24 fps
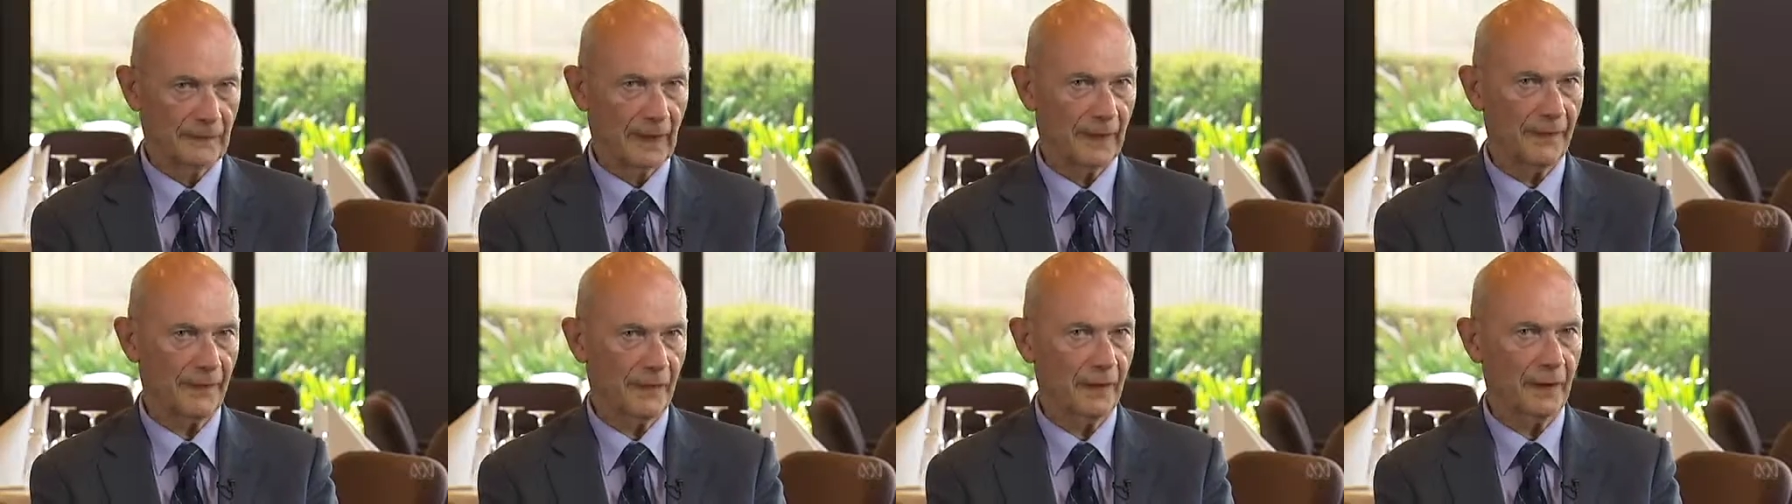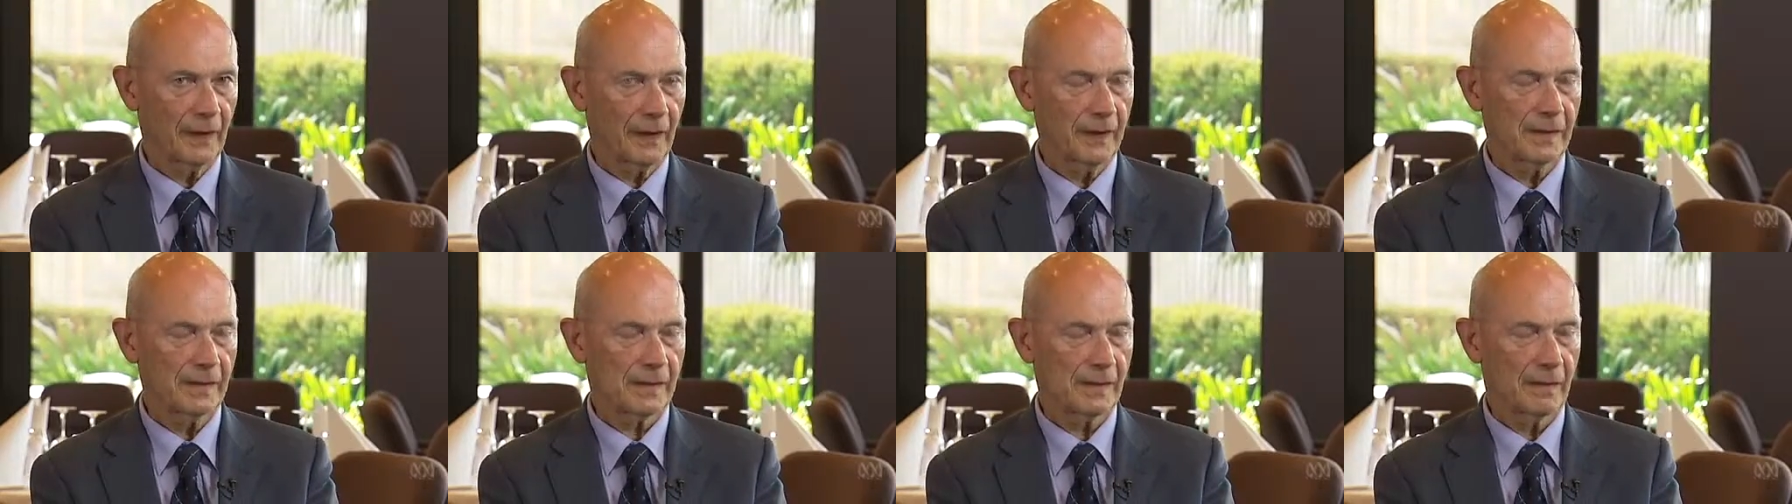I
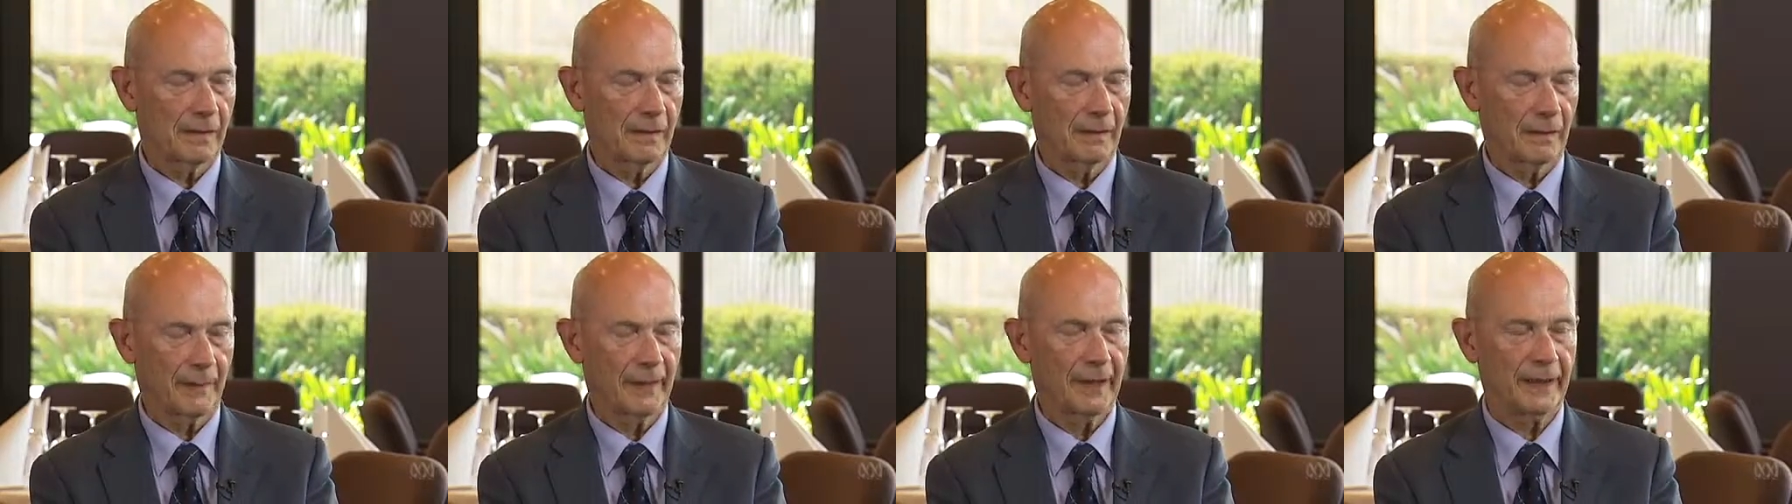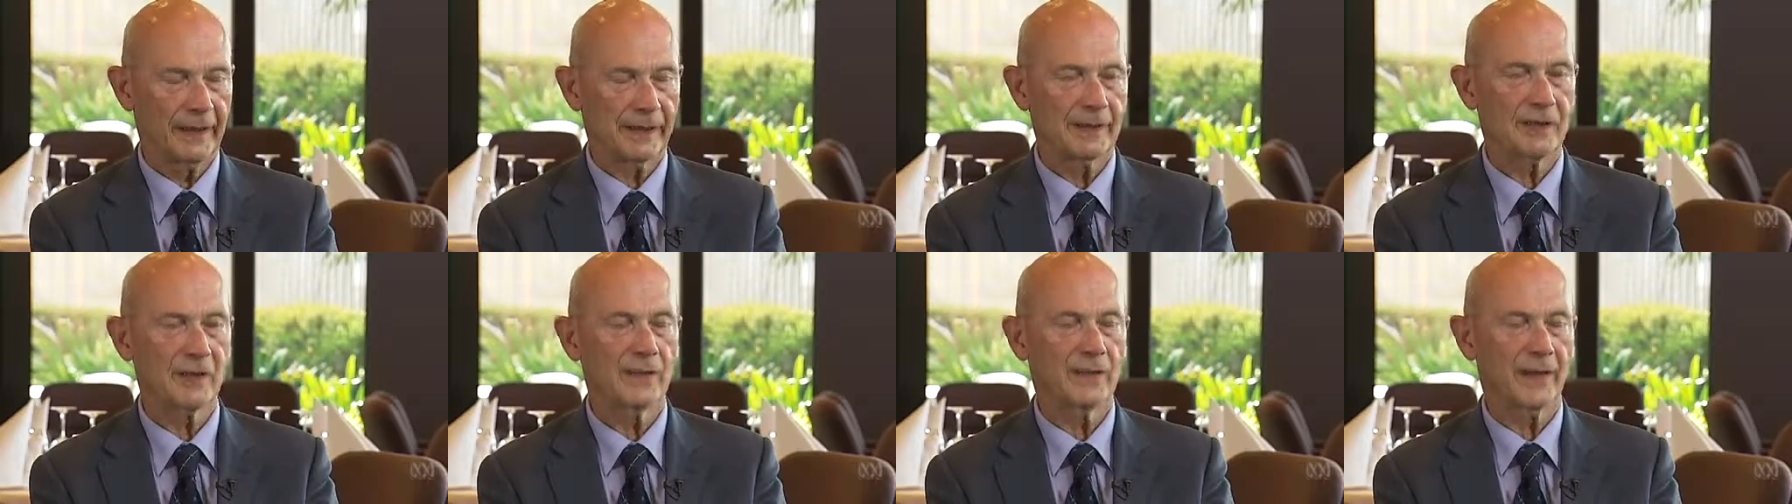think it's
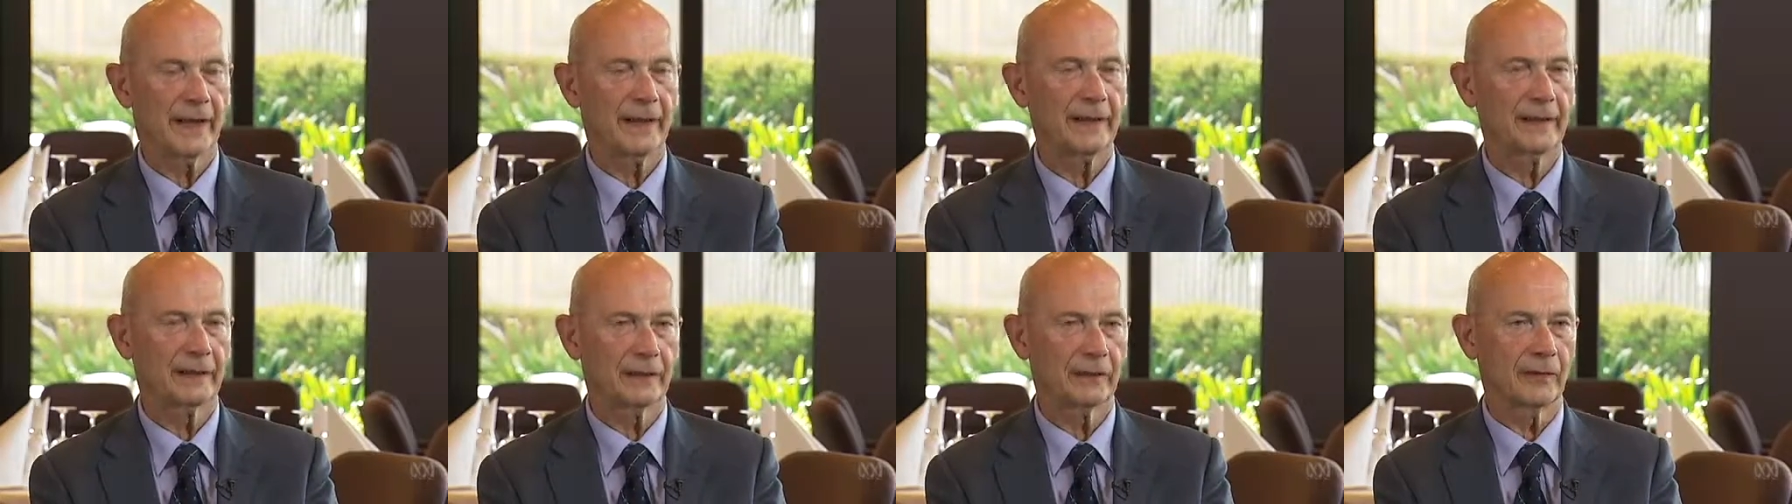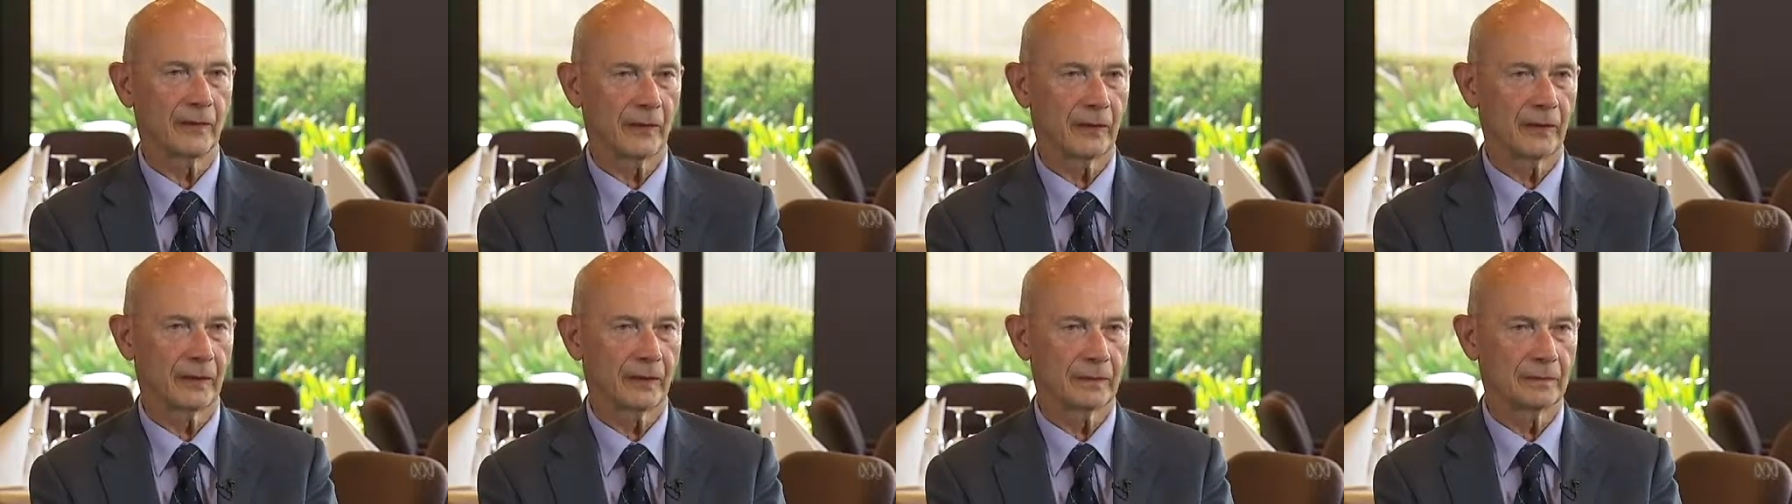a valid
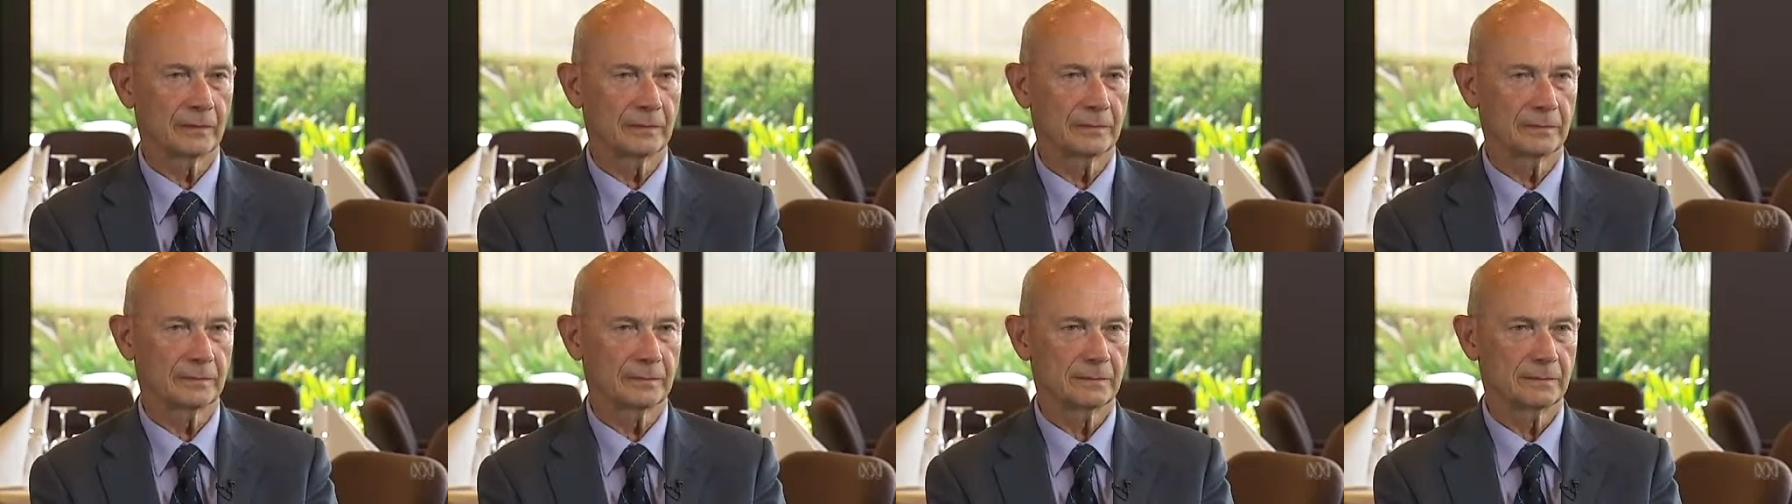concern.